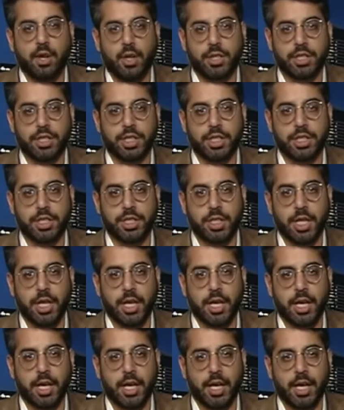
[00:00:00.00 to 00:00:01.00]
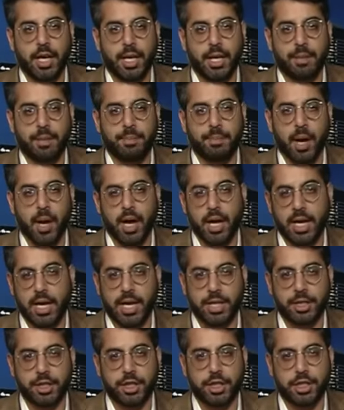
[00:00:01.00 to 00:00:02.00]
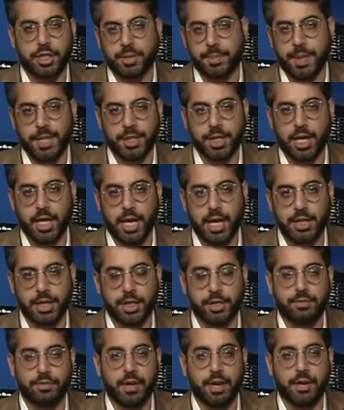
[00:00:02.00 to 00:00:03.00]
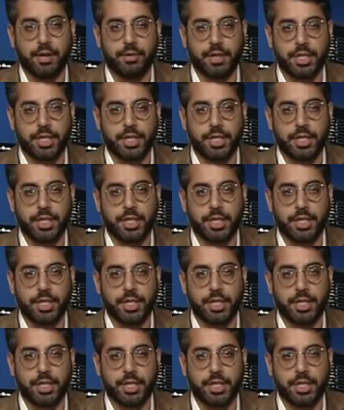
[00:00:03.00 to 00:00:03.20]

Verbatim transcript: lost this uh, uh, by election, this special election very